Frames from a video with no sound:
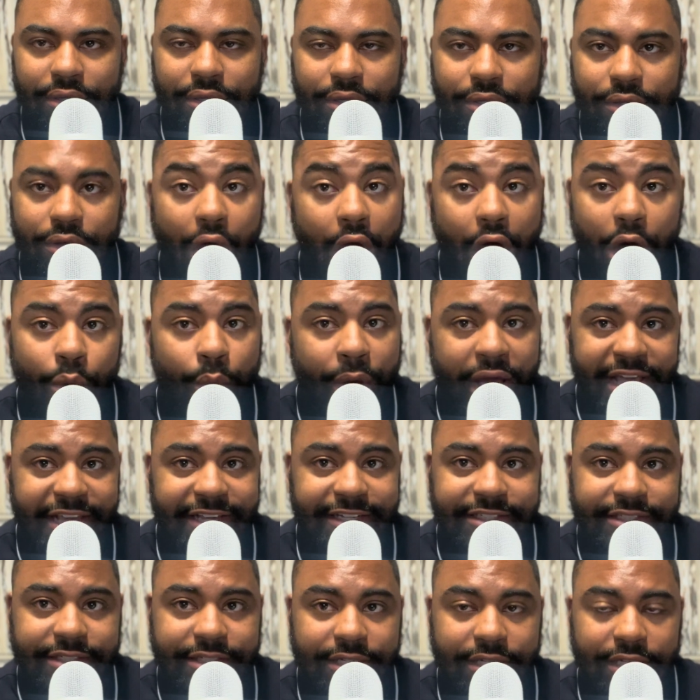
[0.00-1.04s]

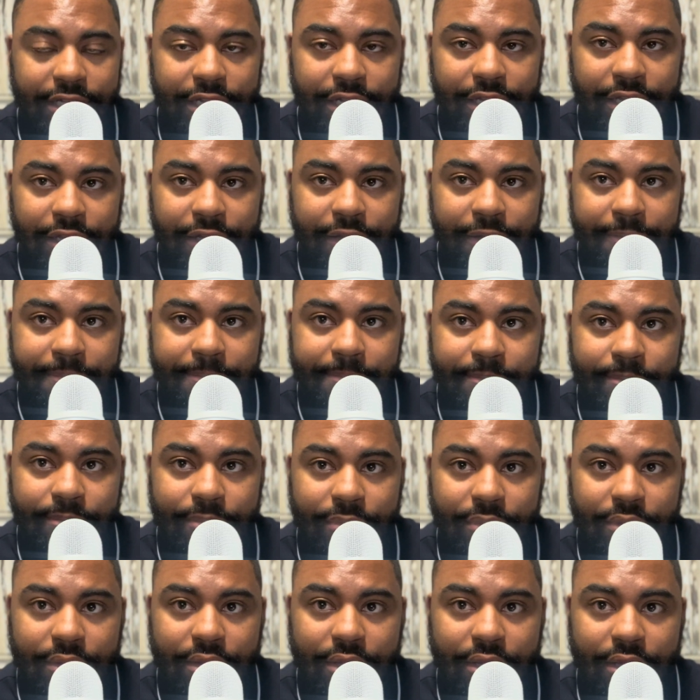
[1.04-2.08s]
Always.
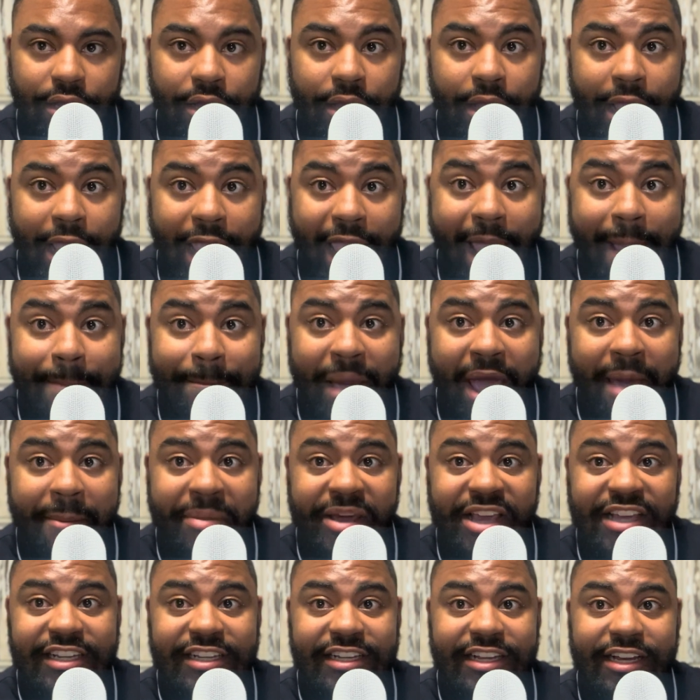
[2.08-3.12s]
It may
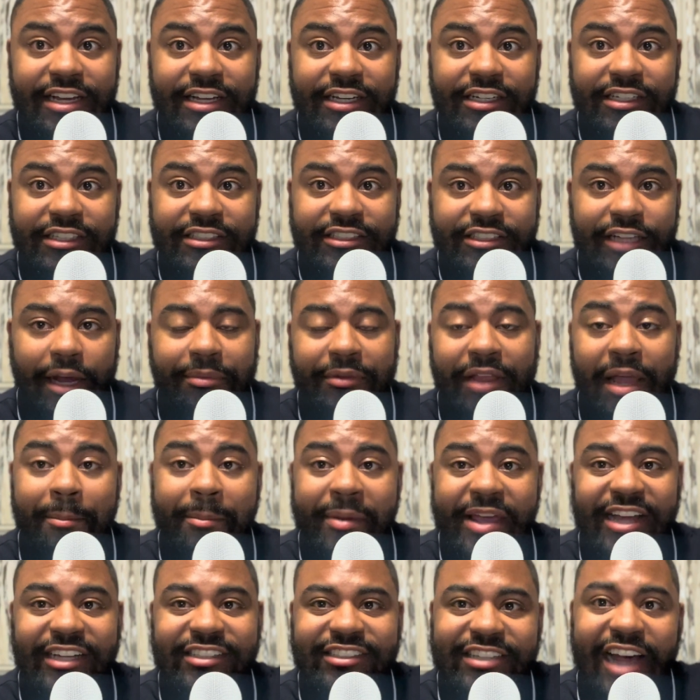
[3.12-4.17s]
be something
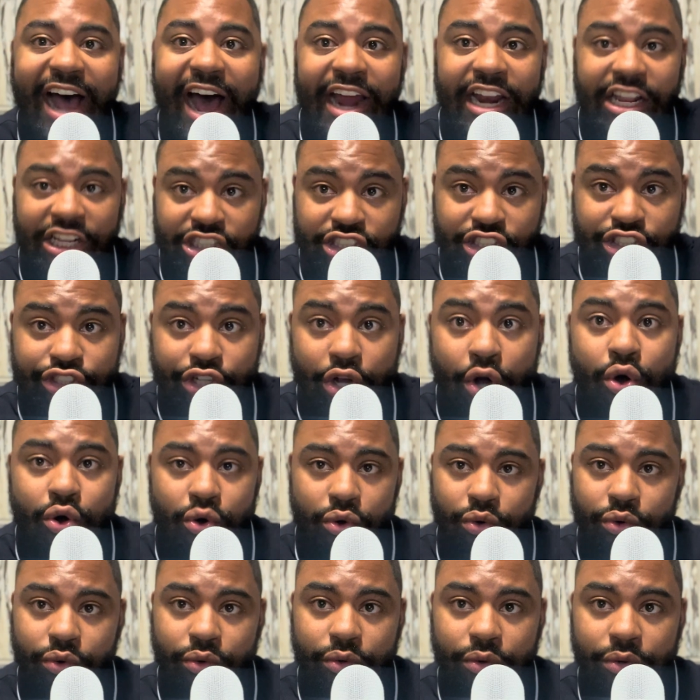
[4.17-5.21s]
being taught in
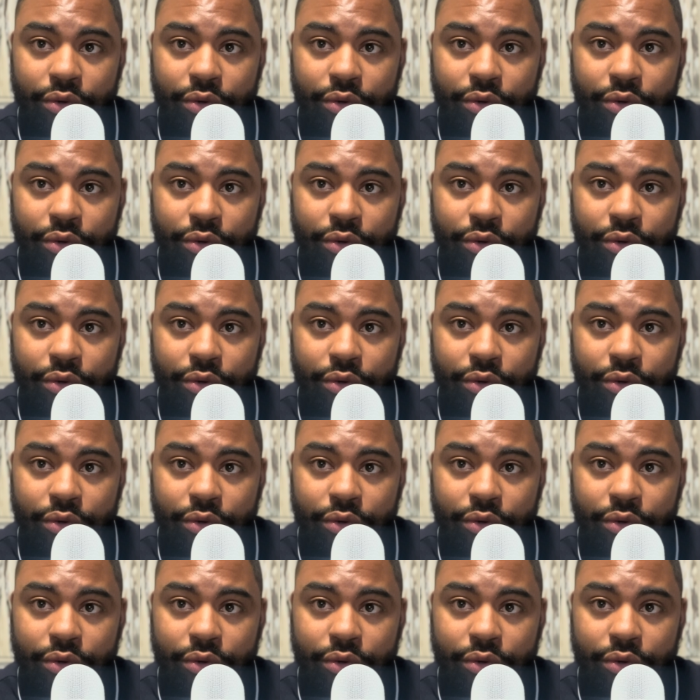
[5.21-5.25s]
school